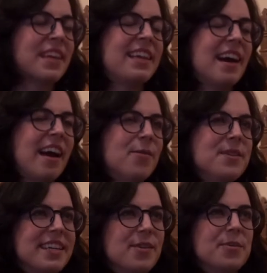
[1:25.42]
Yeah, I would
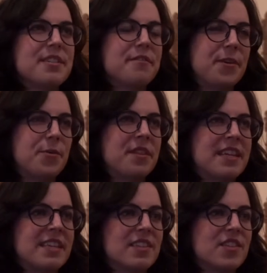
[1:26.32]
say it was a few
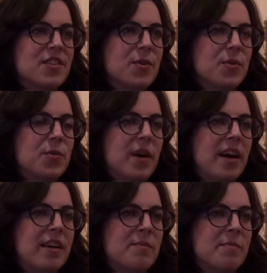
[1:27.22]
things. So
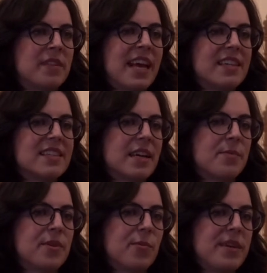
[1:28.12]
um, last
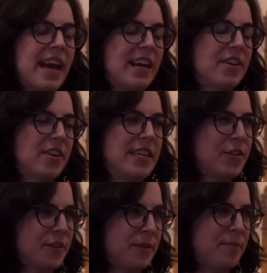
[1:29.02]
summer we had our
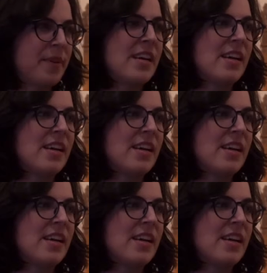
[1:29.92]
interim